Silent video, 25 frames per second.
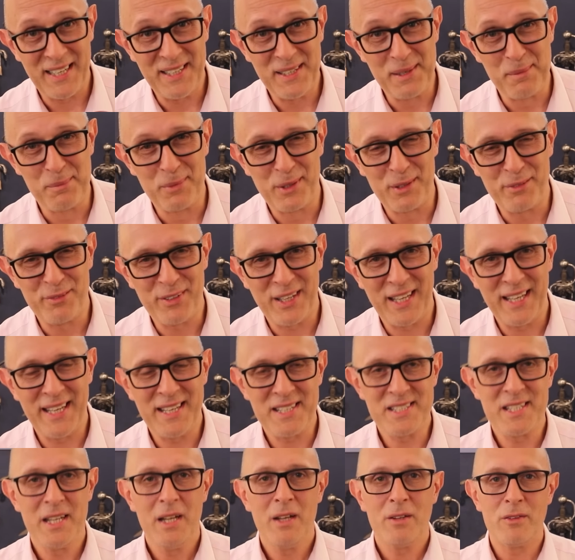number of
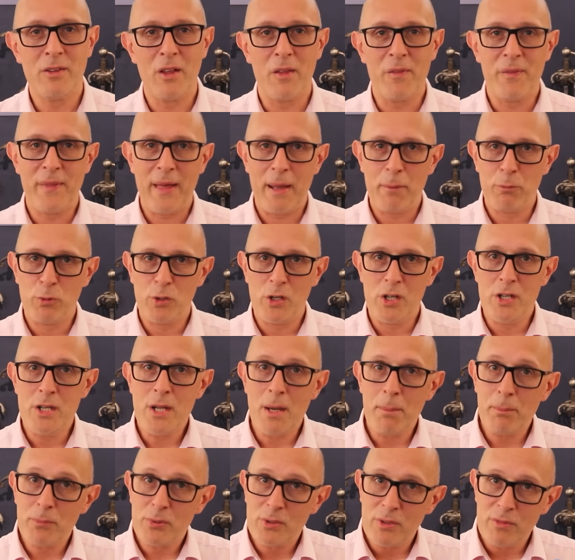years that there were a
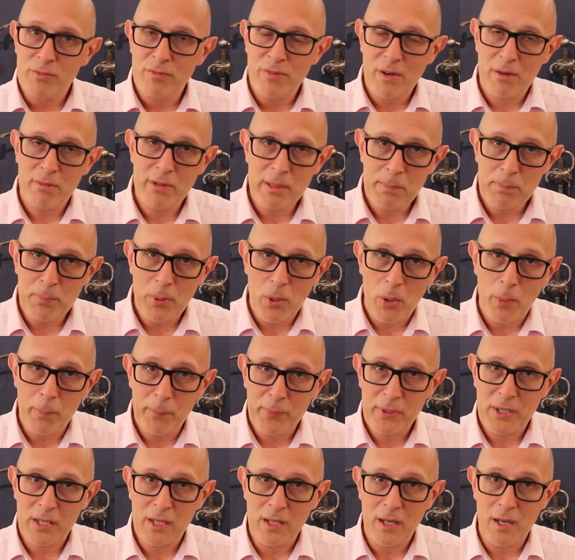number of very
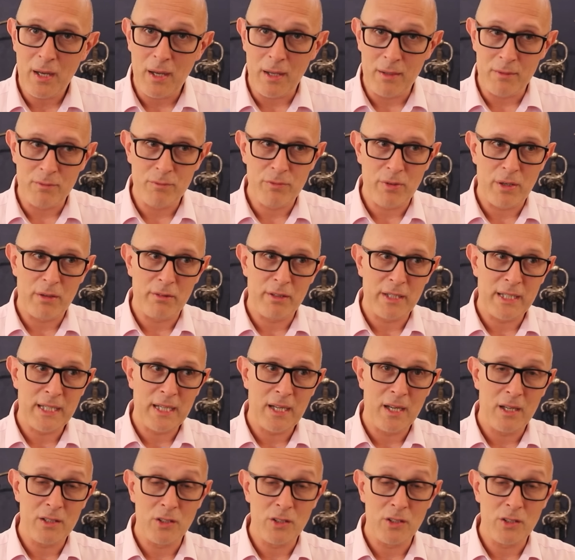popular and very uh,